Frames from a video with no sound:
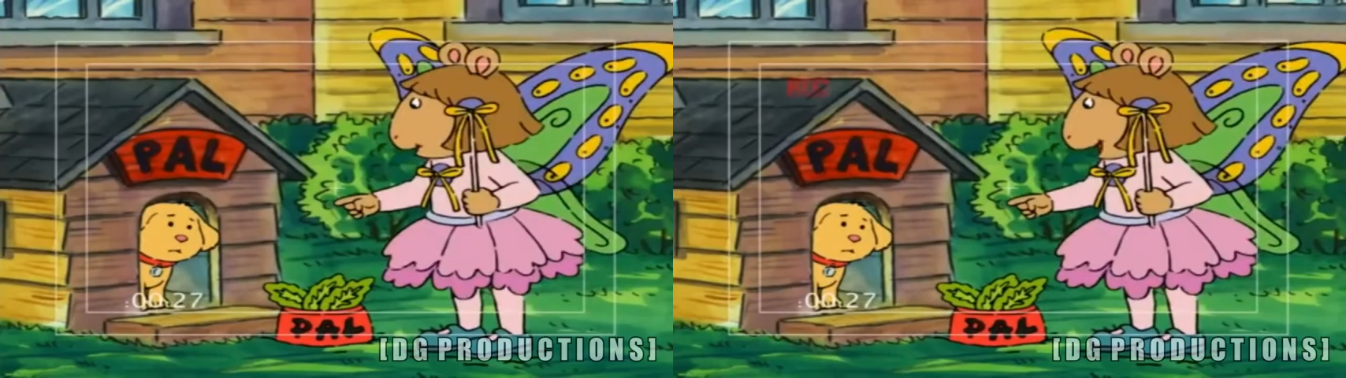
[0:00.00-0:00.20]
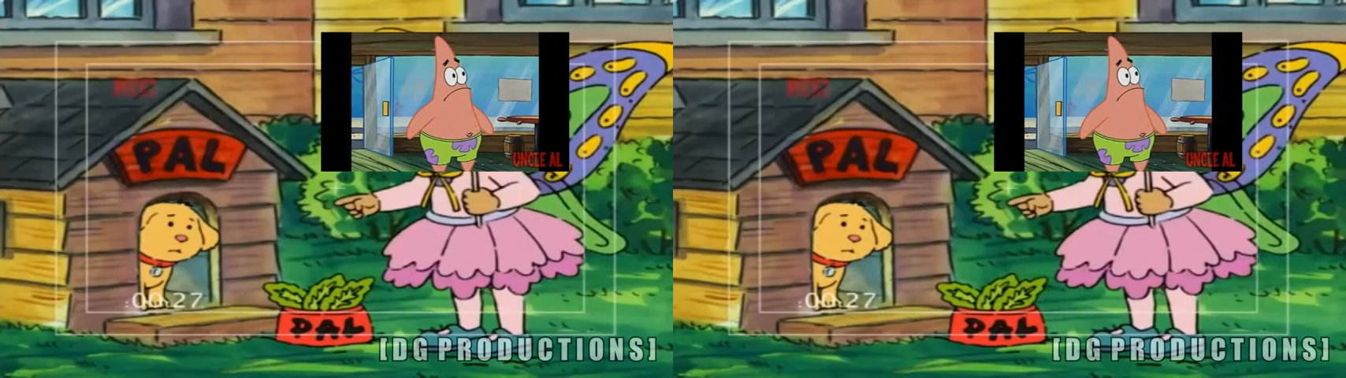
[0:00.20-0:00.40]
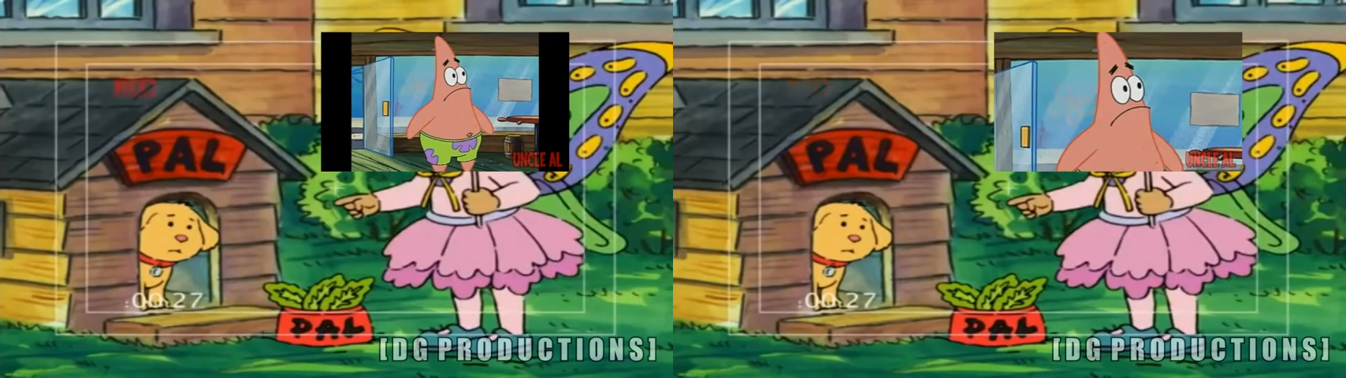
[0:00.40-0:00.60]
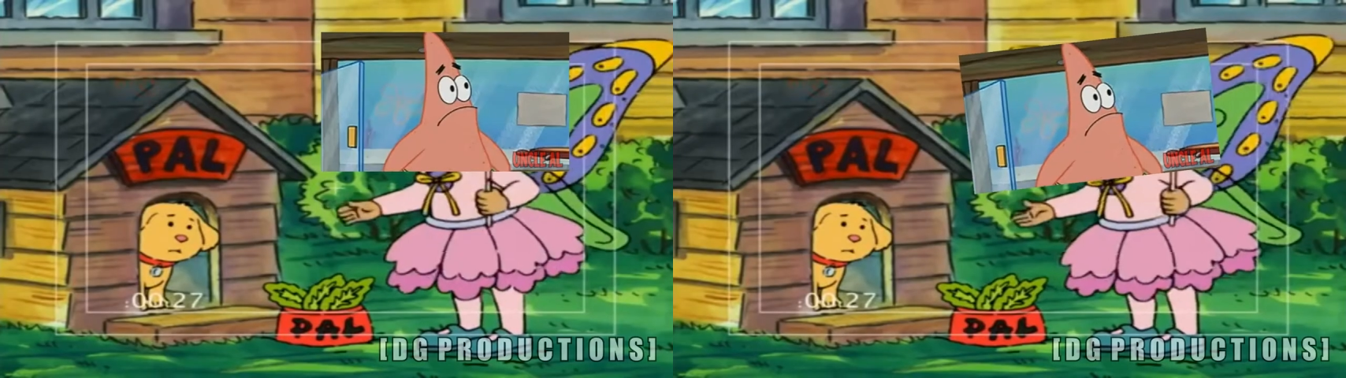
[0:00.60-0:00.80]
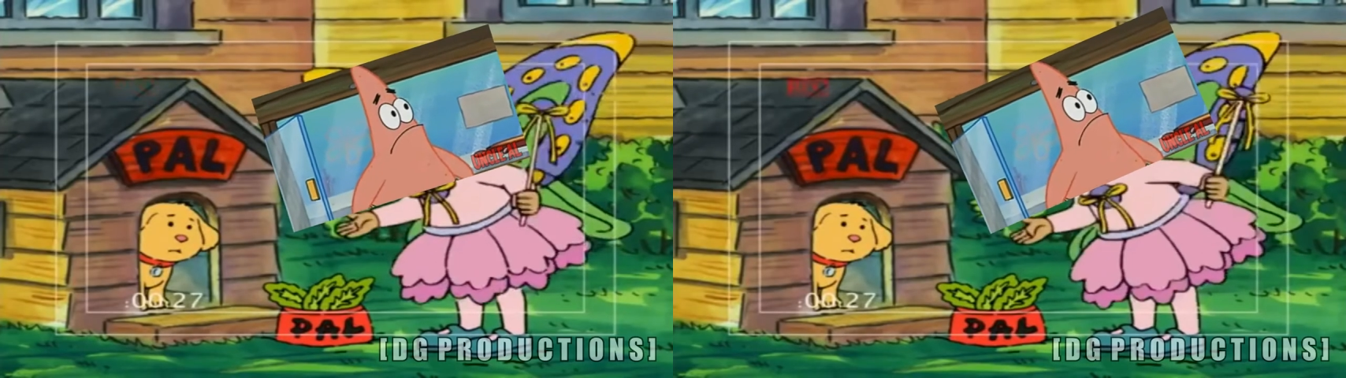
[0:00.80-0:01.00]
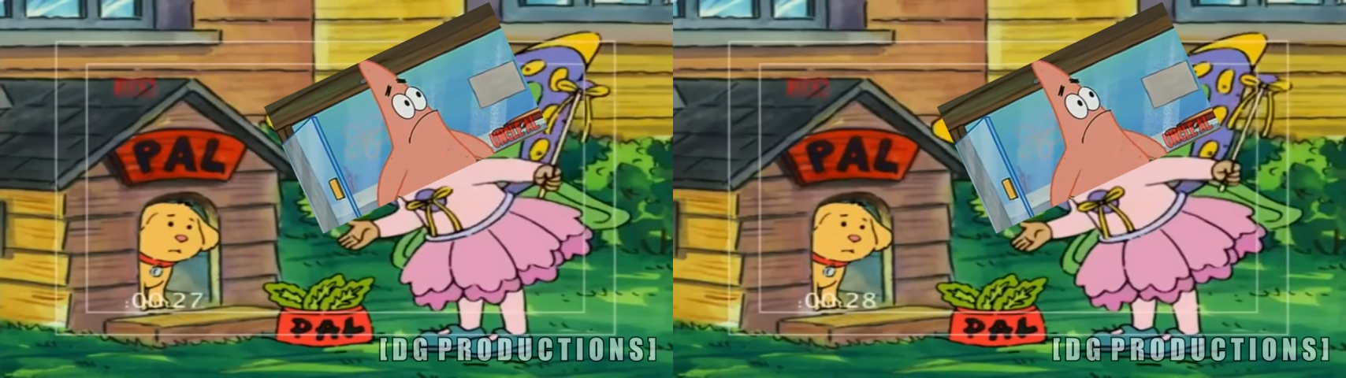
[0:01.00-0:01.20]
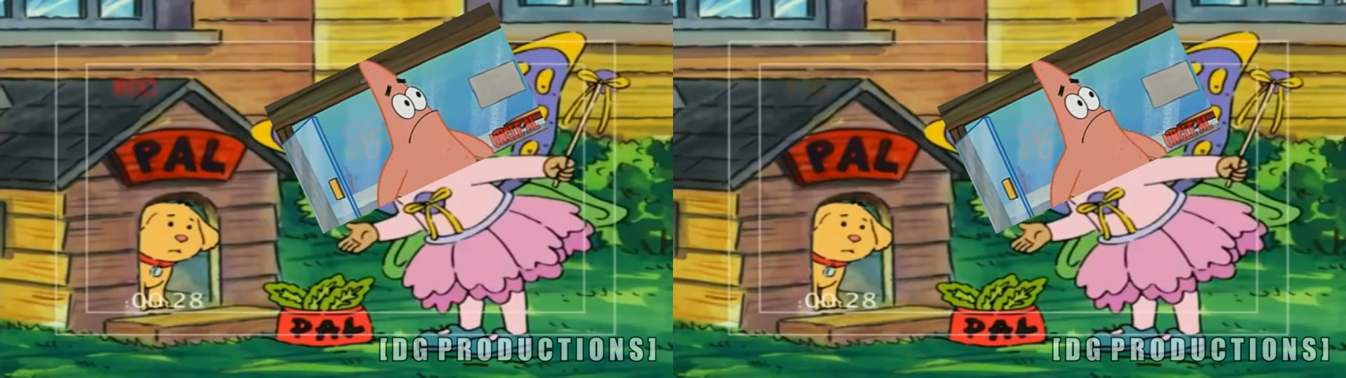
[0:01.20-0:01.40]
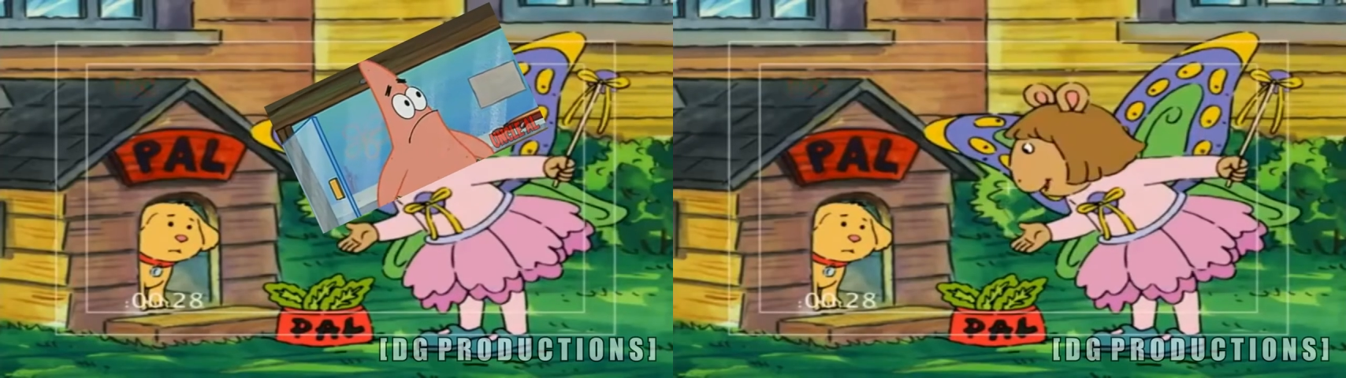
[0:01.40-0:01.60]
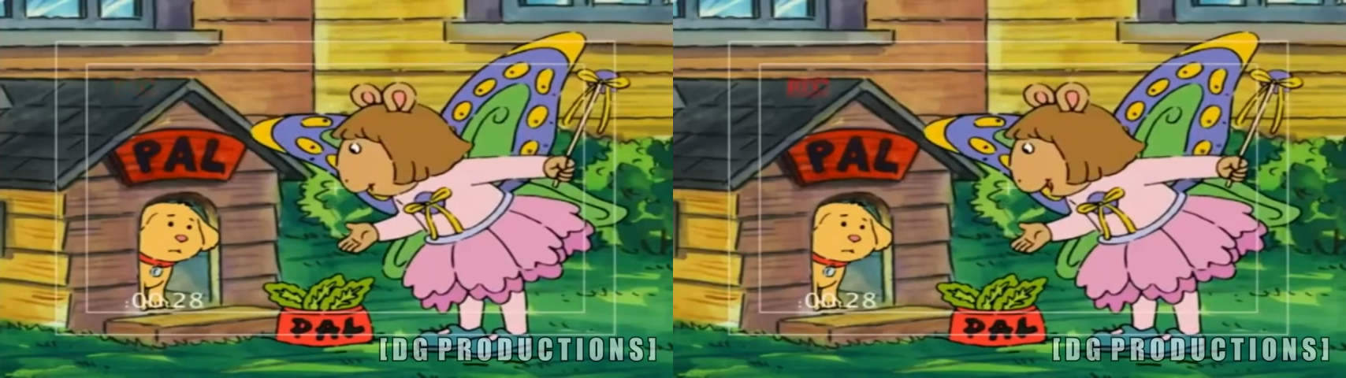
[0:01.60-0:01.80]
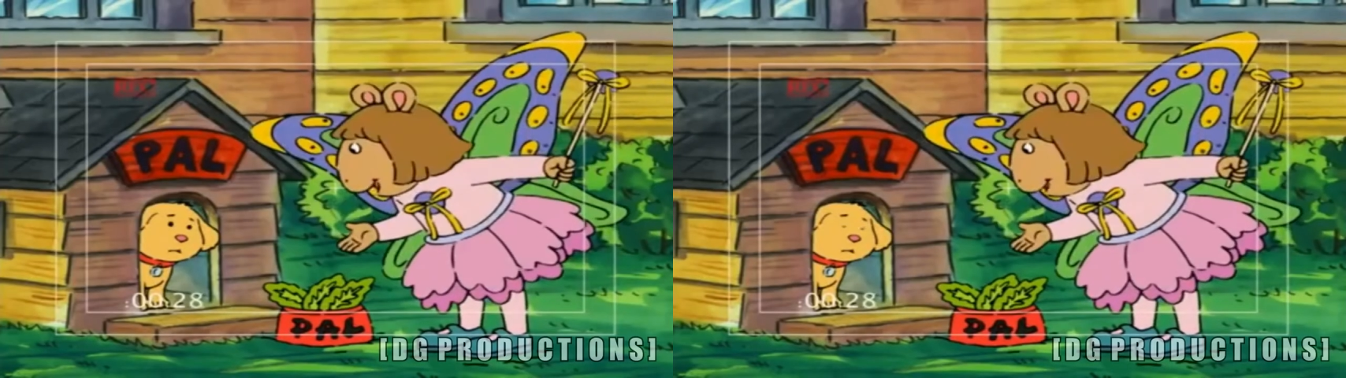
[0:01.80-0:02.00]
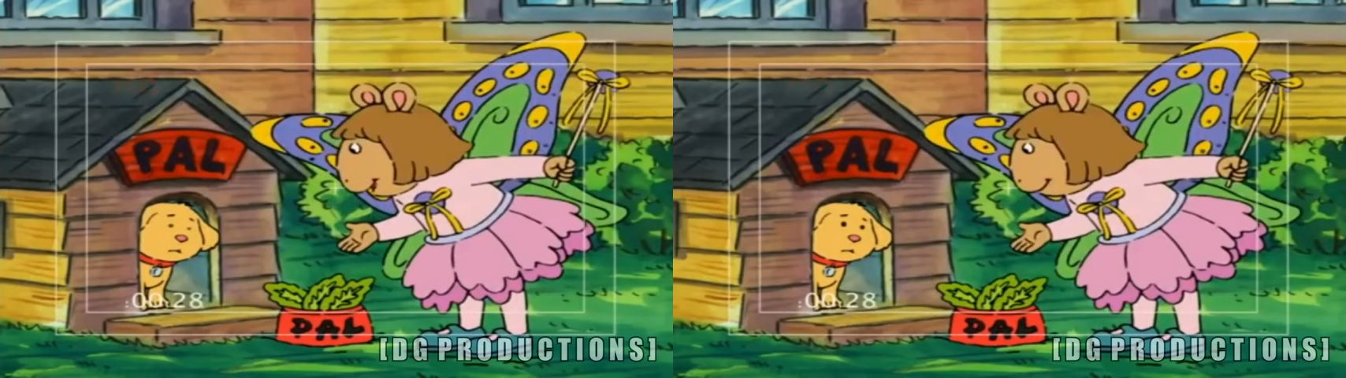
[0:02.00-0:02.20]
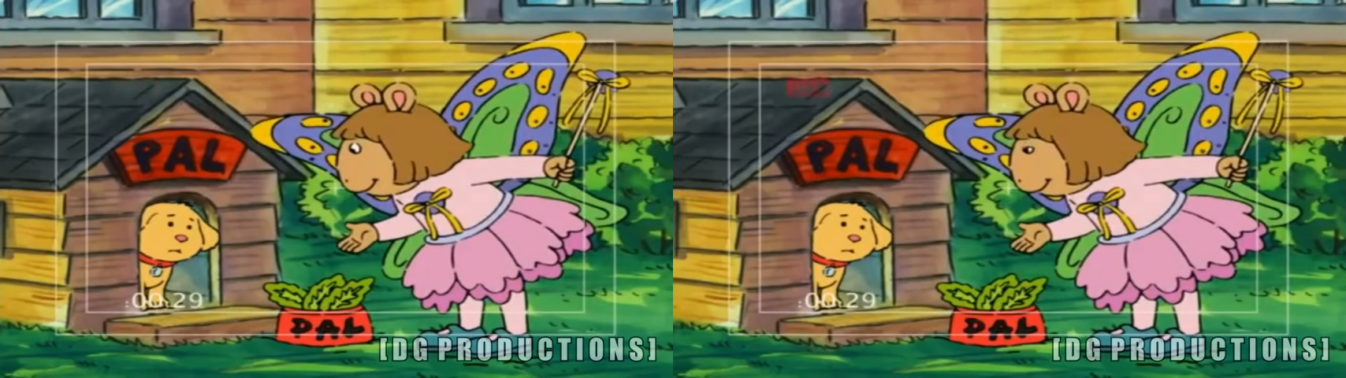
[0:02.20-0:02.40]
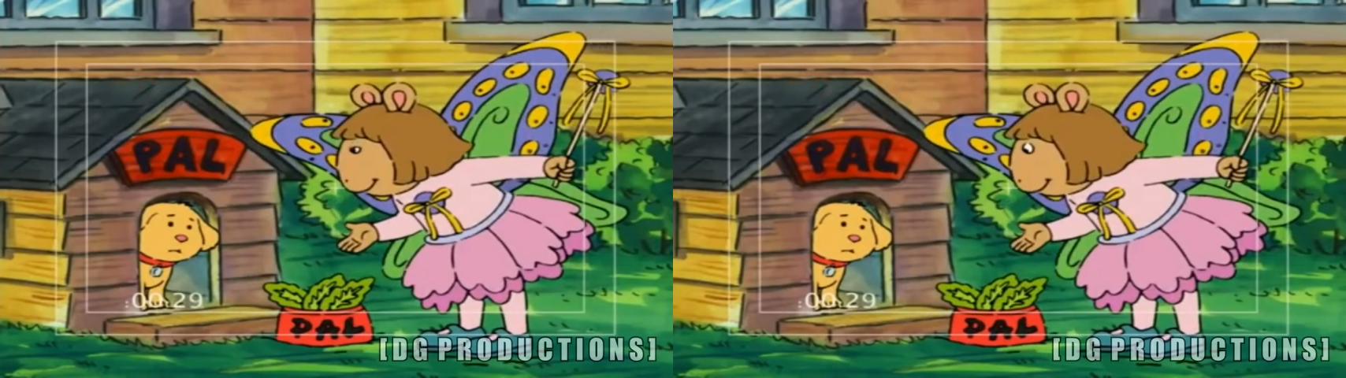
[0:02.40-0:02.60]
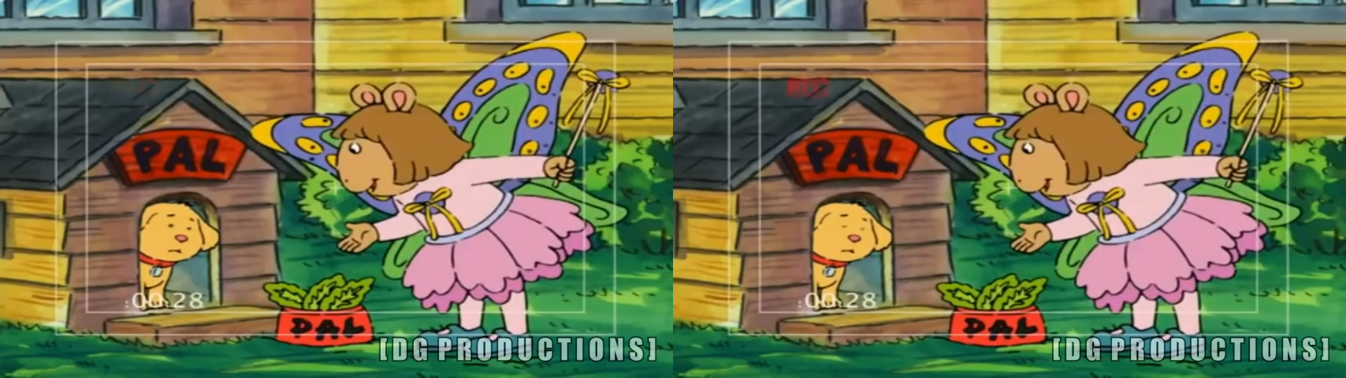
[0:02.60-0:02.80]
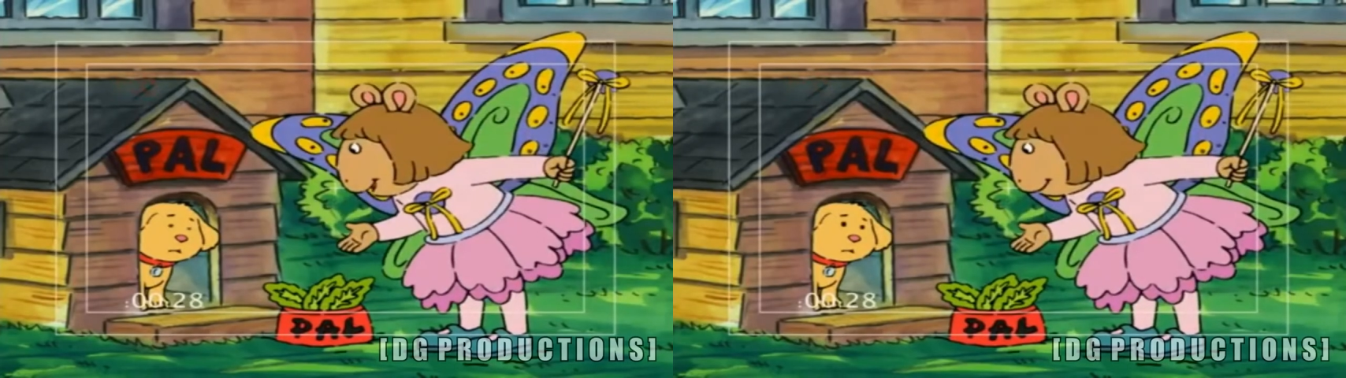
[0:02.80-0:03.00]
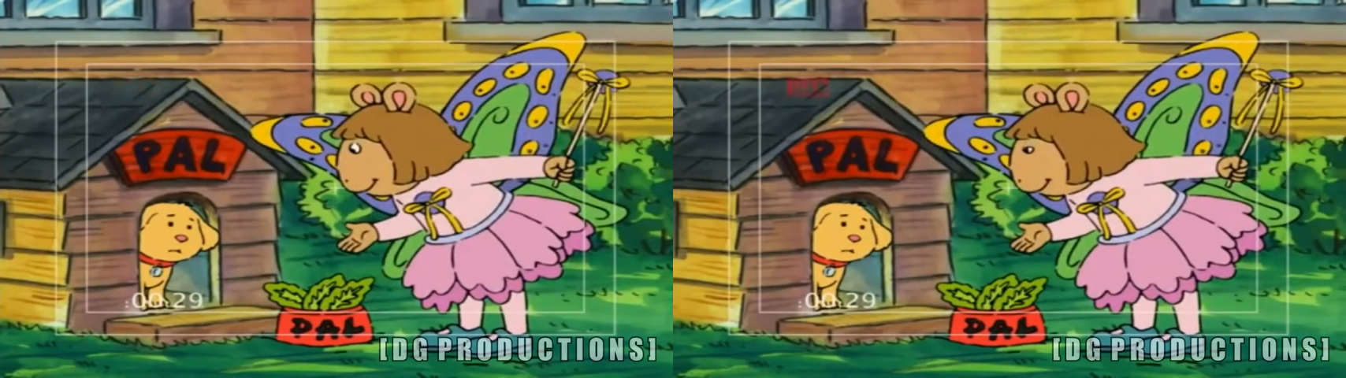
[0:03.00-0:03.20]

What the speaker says: [unreadable: no face in view]